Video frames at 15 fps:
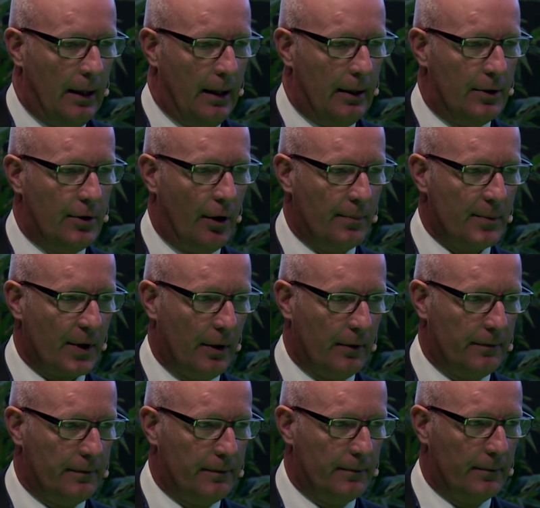in terms
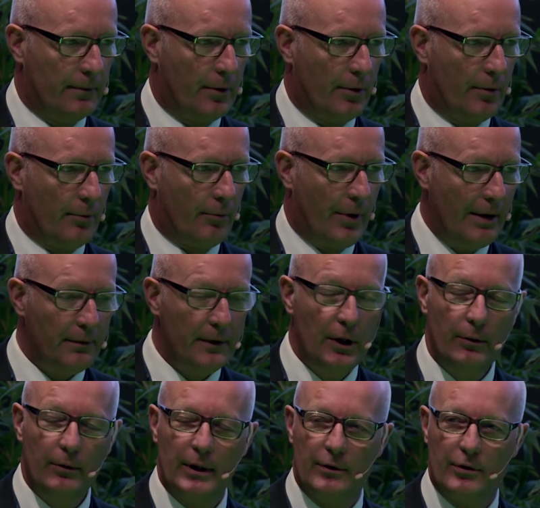of
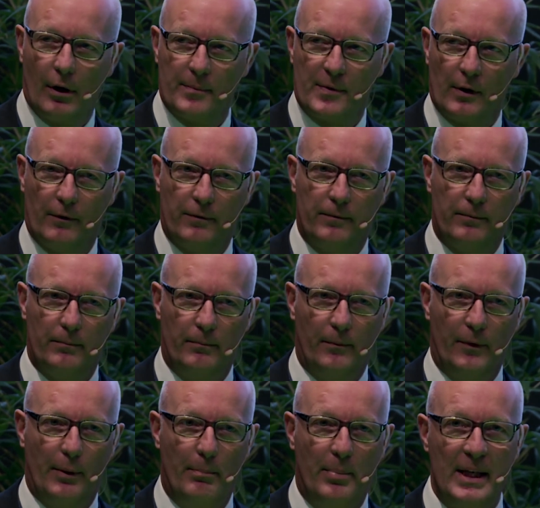revenue, in terms of
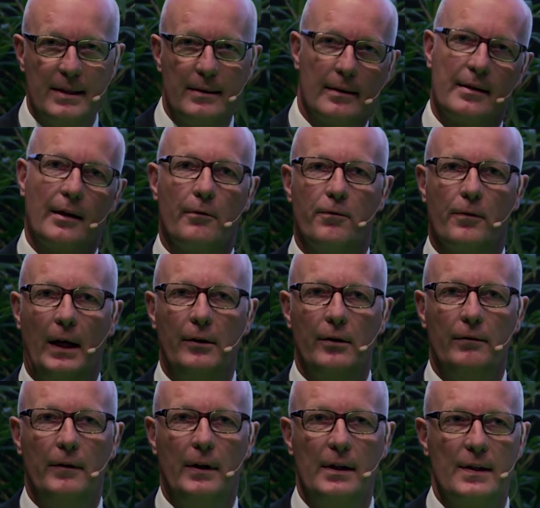the business in front
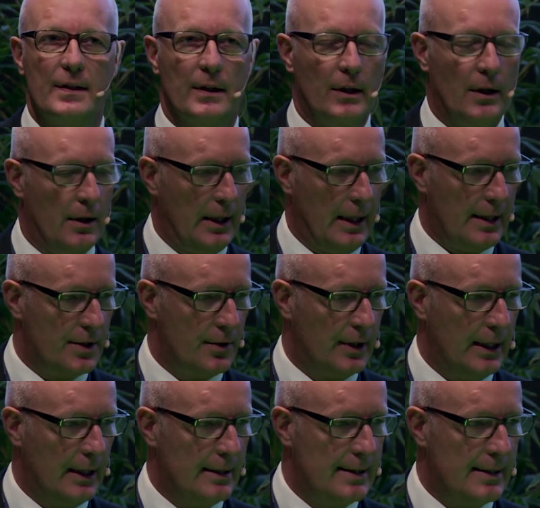of us, as you
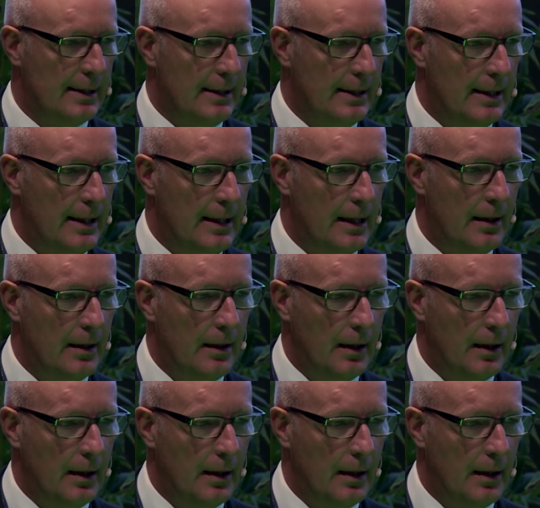can see here,